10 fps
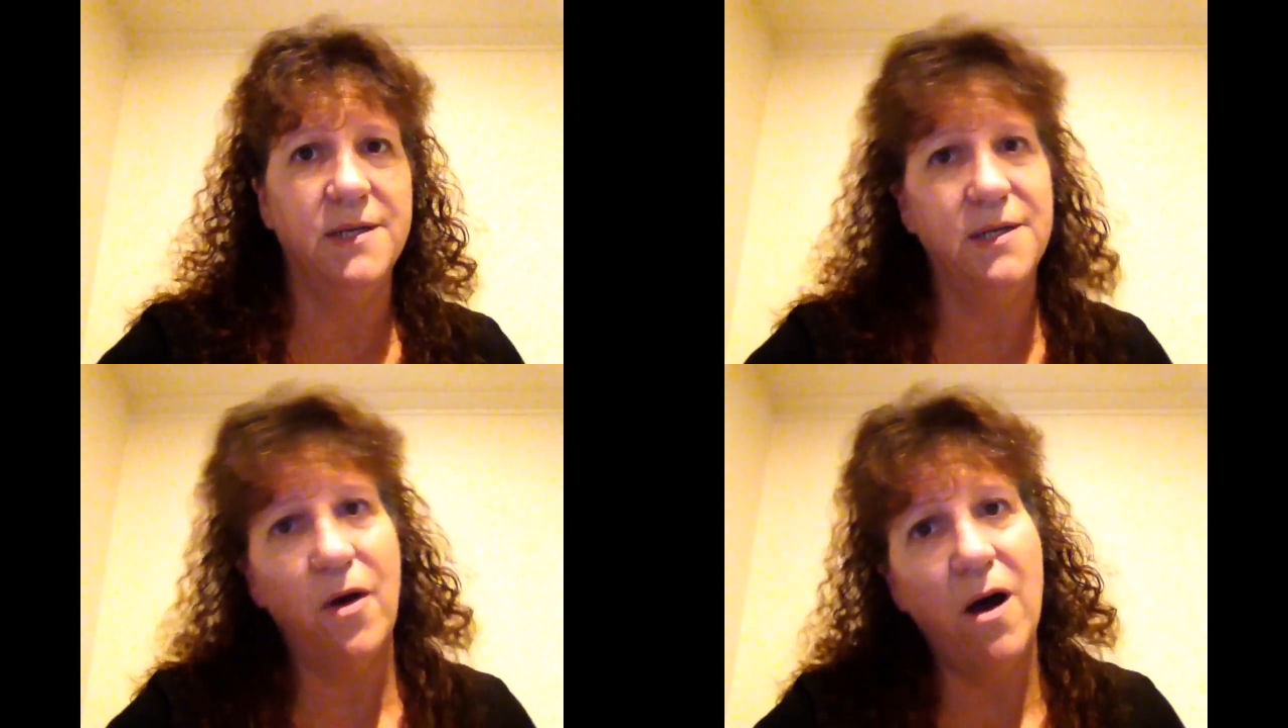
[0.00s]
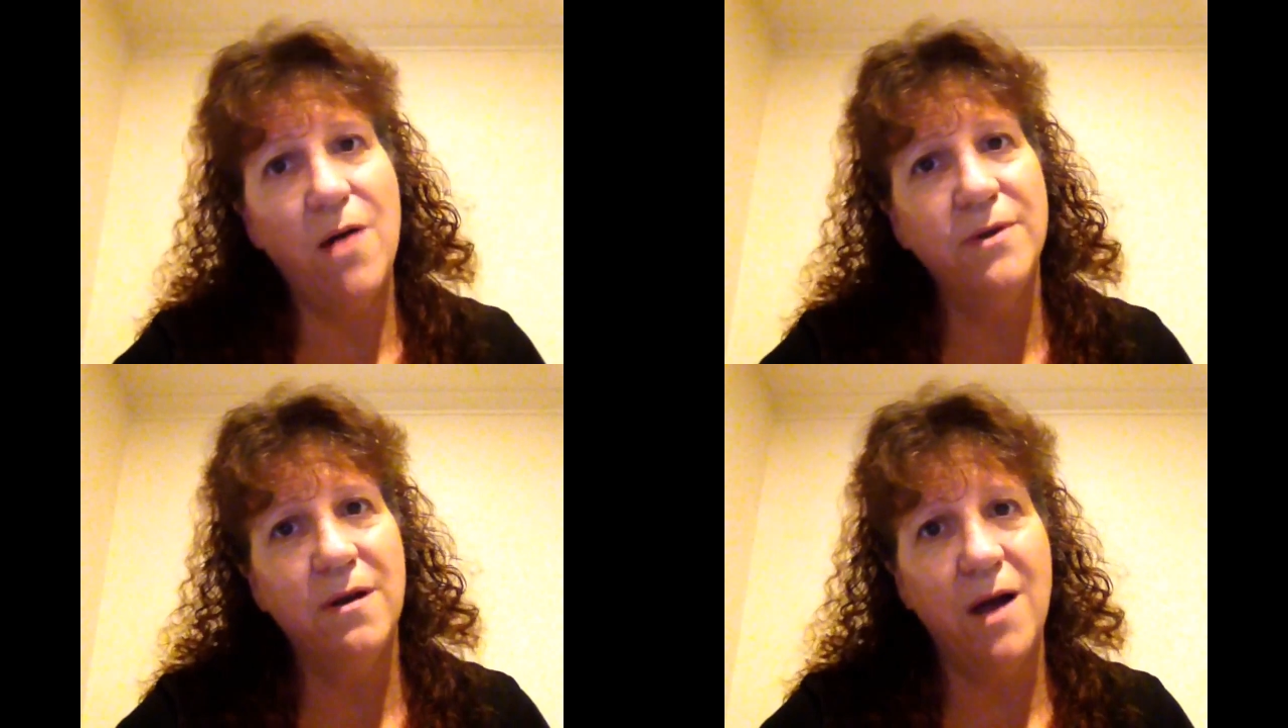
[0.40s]
So I
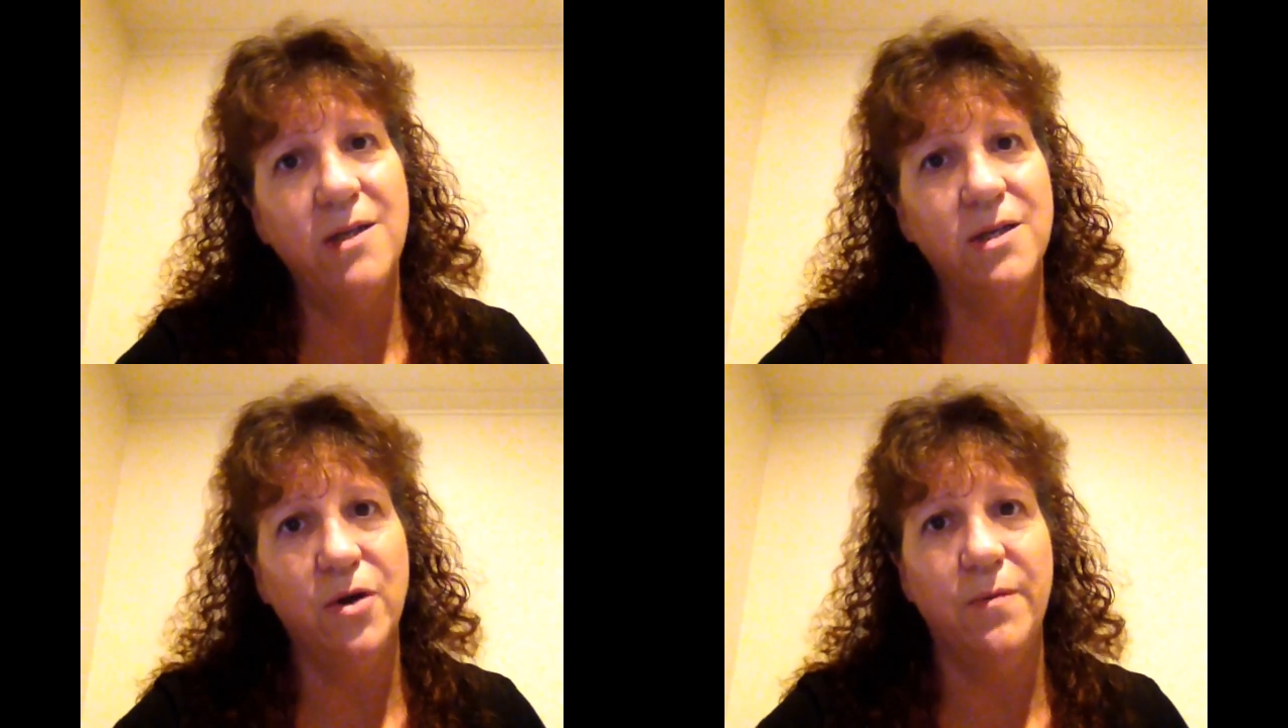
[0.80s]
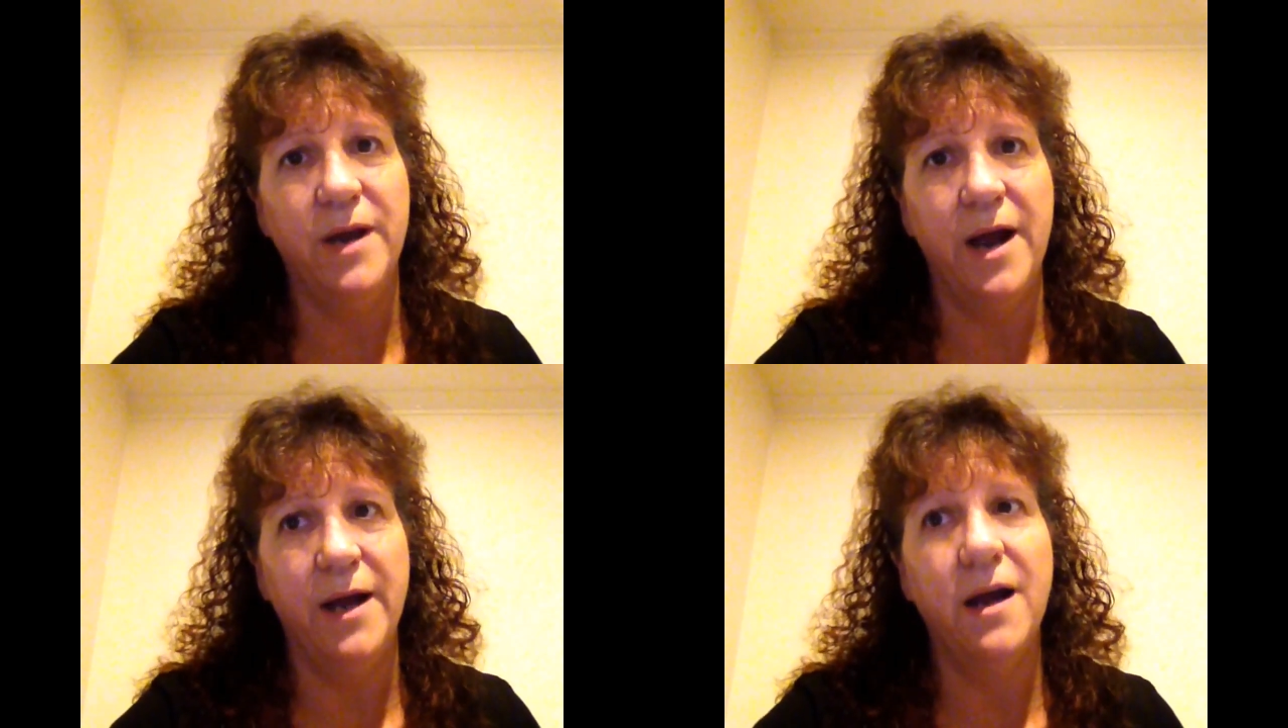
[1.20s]
would like to
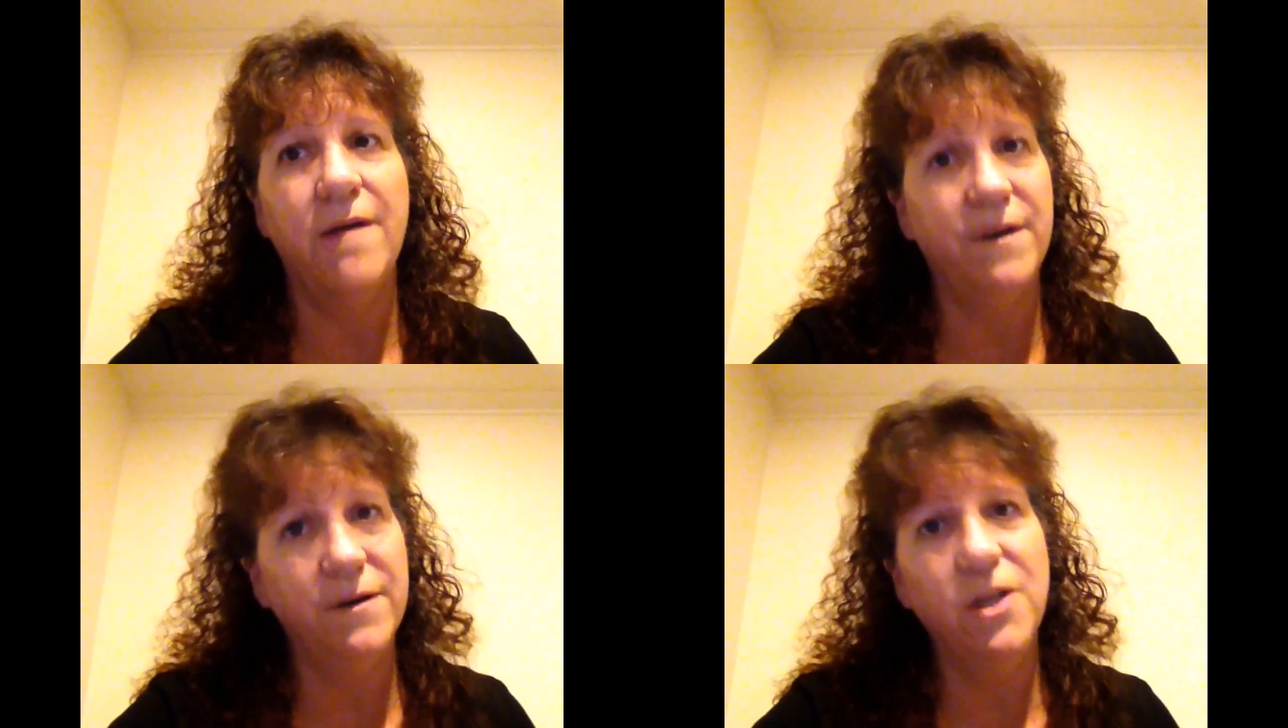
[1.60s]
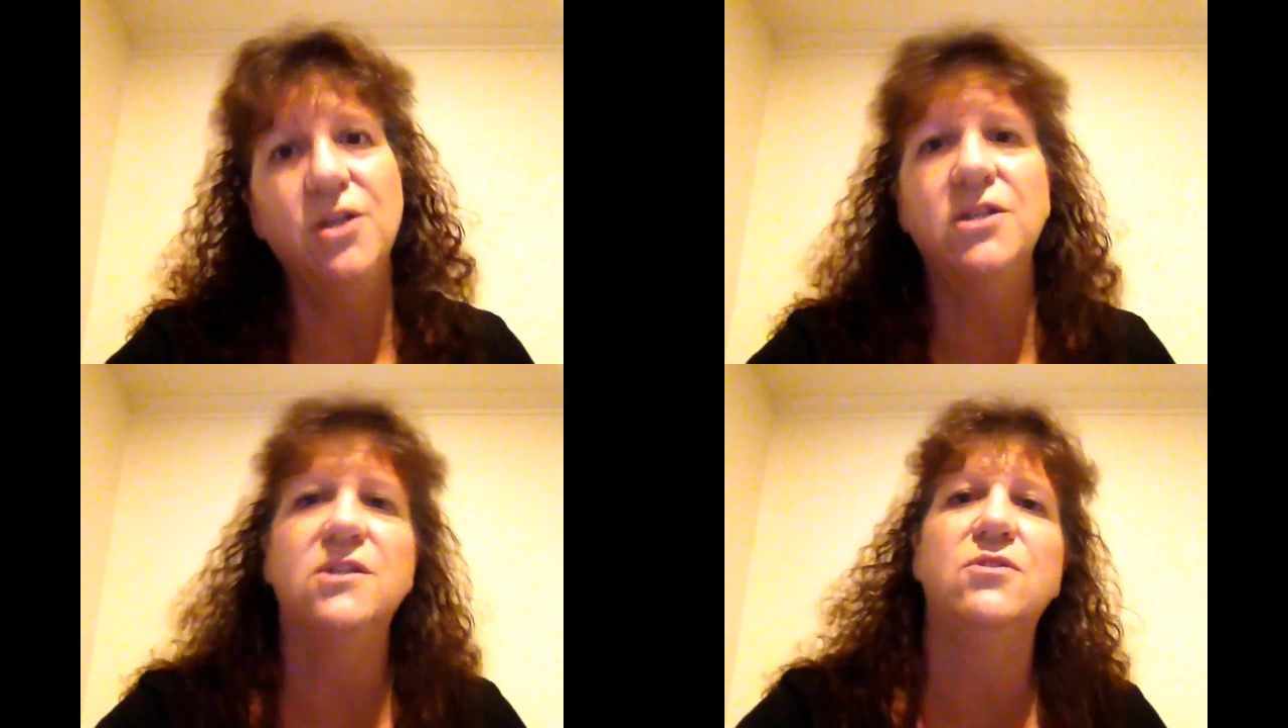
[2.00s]
nominate a very new
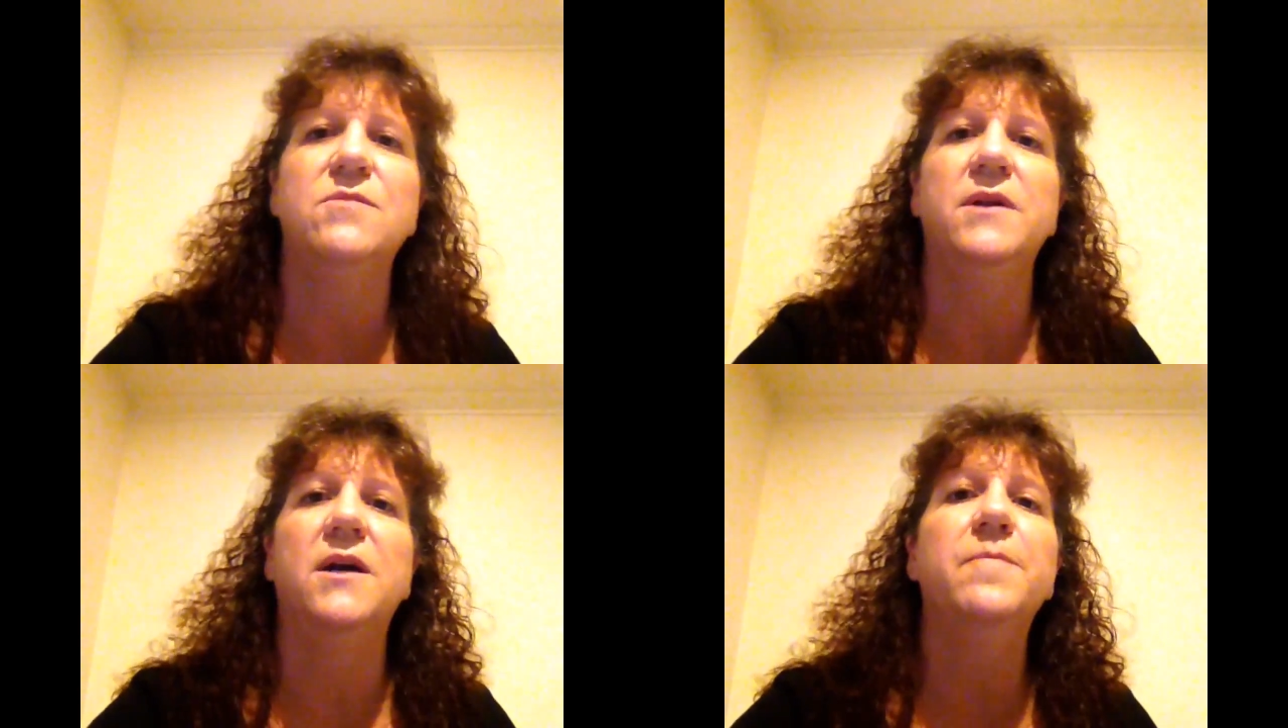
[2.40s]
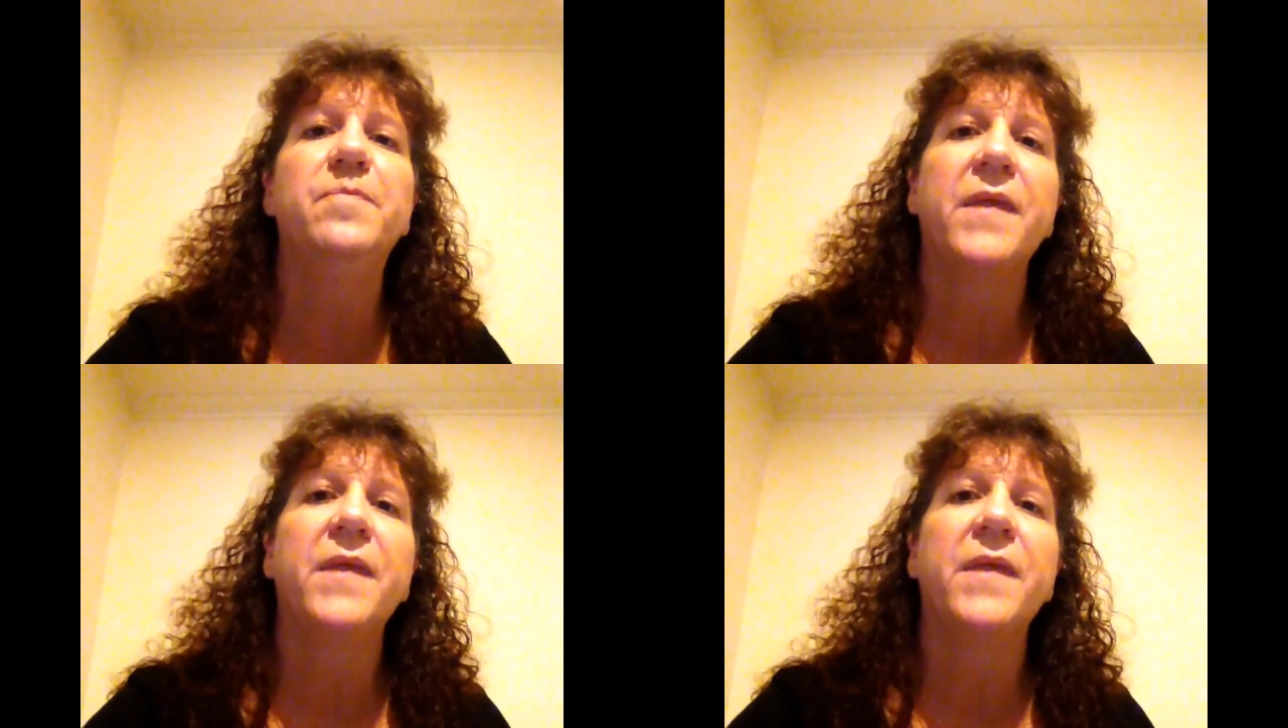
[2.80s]
distributor,